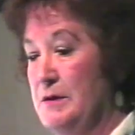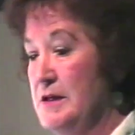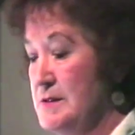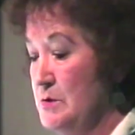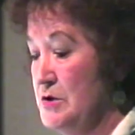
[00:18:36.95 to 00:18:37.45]

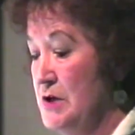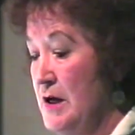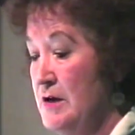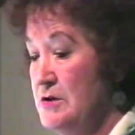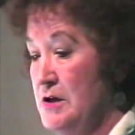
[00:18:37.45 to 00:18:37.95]
place, which
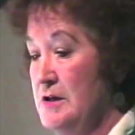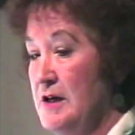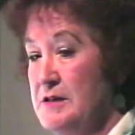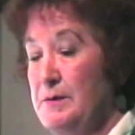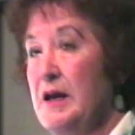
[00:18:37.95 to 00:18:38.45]
turned
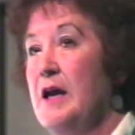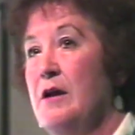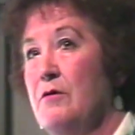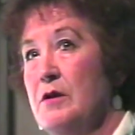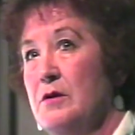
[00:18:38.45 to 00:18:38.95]
out to be
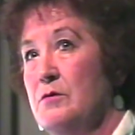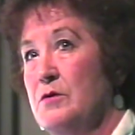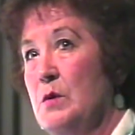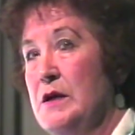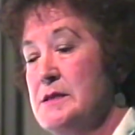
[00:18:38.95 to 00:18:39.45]
Eyre in
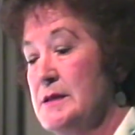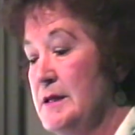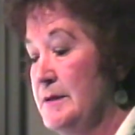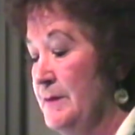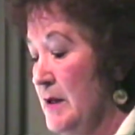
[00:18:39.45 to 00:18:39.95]
North
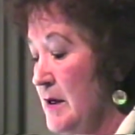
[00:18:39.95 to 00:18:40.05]
Queensland.